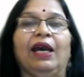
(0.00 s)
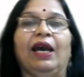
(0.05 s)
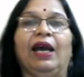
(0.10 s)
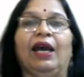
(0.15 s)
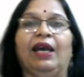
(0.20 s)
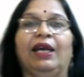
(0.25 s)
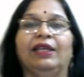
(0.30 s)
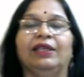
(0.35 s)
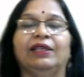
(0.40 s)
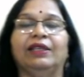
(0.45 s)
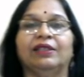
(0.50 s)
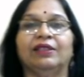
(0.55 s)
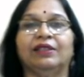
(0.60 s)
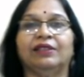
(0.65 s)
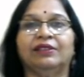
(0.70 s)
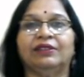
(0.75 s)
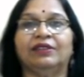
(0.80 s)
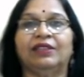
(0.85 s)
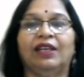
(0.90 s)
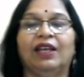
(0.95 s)
And
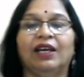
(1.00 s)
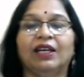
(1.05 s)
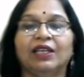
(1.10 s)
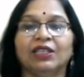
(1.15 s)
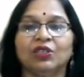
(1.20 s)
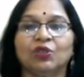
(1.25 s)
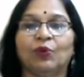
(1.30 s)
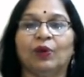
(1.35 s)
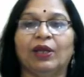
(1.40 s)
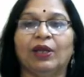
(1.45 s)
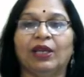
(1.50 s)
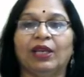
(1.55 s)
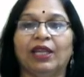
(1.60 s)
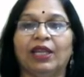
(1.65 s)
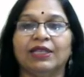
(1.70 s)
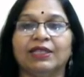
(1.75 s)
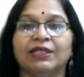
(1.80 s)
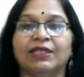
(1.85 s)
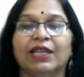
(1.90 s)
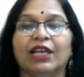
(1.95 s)
the last one
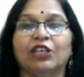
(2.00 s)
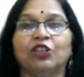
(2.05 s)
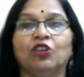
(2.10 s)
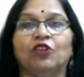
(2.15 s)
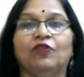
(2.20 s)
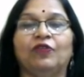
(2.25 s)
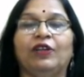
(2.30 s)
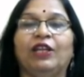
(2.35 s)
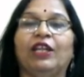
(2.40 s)
is that of